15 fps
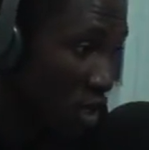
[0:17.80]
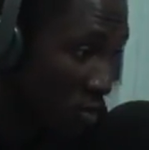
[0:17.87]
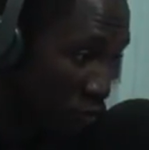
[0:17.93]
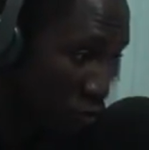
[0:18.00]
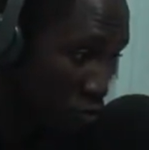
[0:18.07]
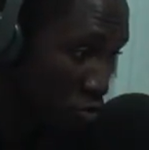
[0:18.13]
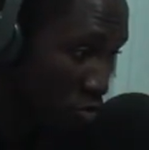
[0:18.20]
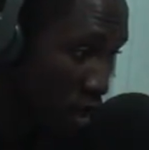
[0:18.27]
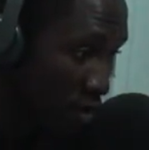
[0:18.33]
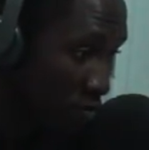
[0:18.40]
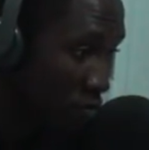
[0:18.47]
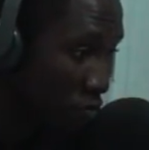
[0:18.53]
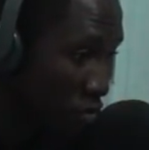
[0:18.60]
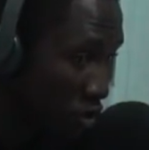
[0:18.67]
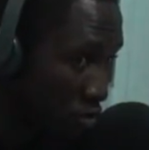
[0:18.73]
if you drive
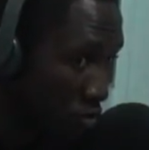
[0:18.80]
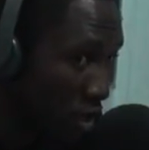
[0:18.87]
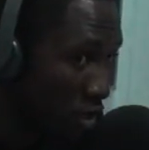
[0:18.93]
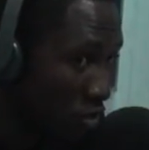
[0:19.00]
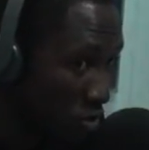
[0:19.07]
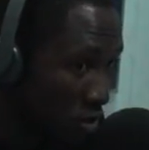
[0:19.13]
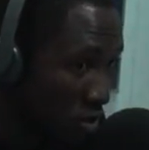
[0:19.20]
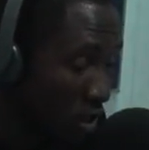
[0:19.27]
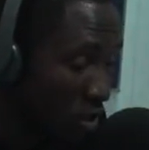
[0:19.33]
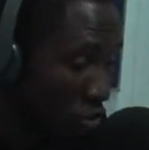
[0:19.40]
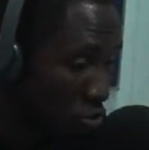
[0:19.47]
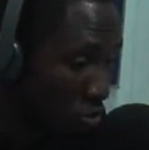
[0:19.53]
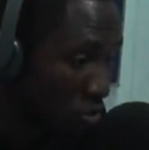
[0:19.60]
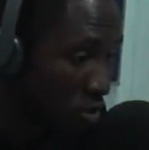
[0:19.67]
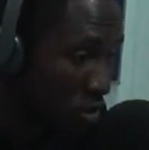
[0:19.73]
a vehicle that uses
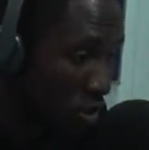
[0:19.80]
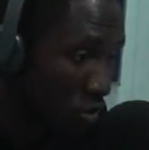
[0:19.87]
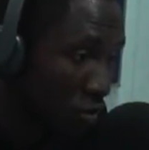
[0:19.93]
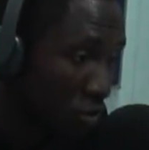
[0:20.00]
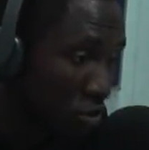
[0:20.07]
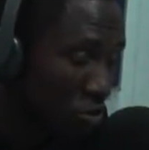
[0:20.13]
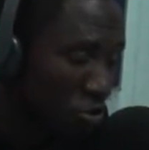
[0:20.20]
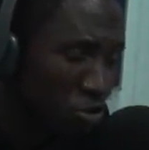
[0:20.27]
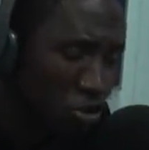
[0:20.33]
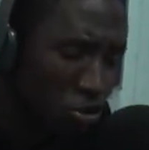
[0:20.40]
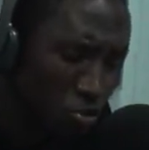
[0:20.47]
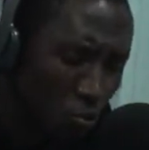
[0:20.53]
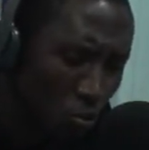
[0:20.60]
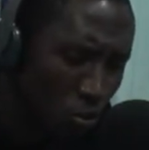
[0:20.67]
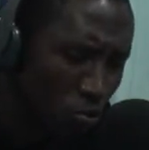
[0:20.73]
electronic steering, there is
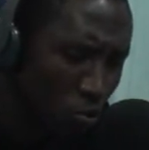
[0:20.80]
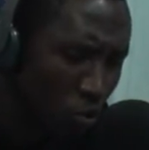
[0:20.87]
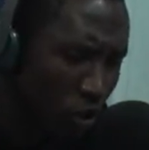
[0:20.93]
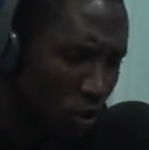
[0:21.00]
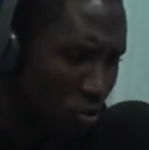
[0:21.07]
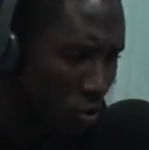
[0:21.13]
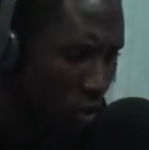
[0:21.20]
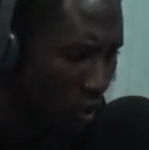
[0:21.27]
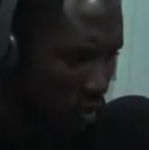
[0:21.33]
just one way to